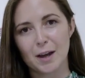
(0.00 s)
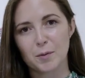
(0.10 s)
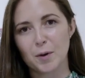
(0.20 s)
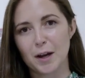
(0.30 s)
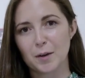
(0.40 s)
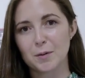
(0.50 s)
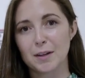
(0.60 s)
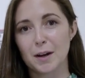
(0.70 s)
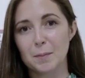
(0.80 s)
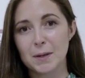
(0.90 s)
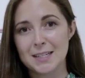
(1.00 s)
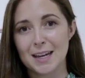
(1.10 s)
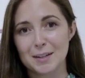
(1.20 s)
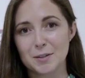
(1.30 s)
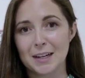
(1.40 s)
and work with our
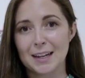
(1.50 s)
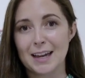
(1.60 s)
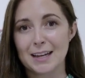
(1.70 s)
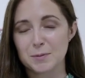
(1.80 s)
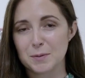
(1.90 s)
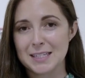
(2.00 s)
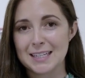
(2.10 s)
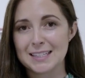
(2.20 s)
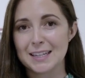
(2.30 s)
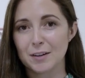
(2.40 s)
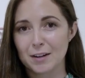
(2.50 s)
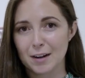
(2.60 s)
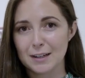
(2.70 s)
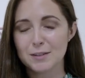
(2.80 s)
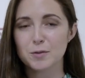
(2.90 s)
paediatric expertise here in
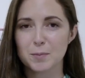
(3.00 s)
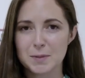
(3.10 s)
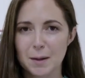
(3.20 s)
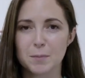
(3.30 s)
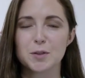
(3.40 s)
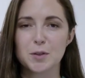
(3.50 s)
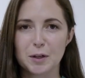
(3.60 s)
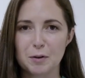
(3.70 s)
Ireland from Temple Street,